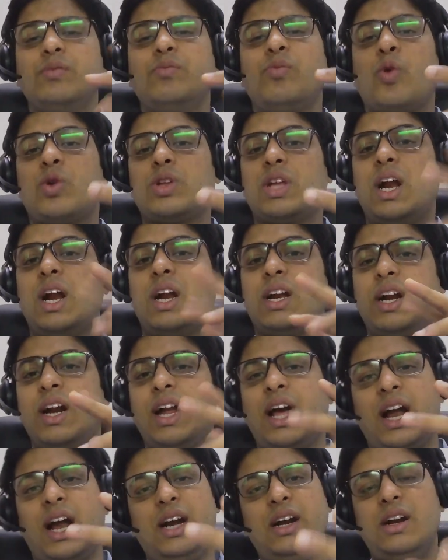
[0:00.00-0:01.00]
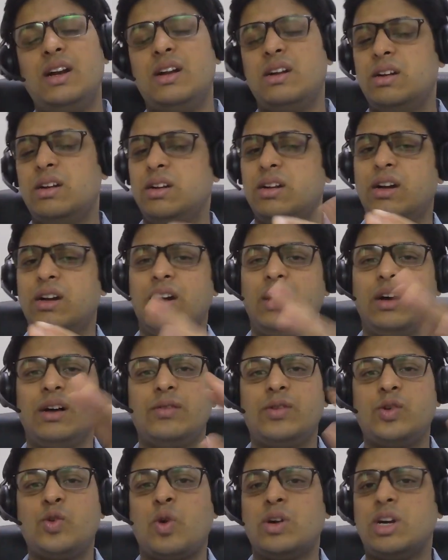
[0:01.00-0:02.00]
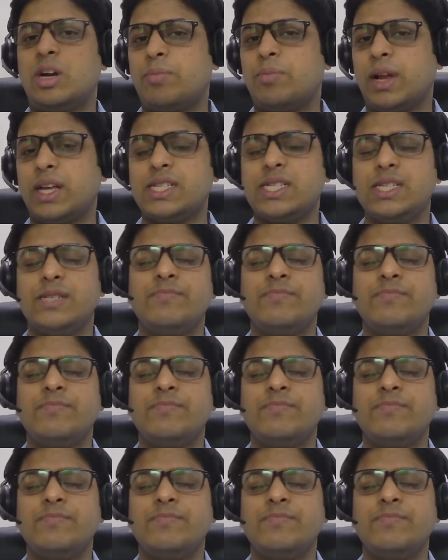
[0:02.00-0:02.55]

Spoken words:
more than 100, and 200 plus.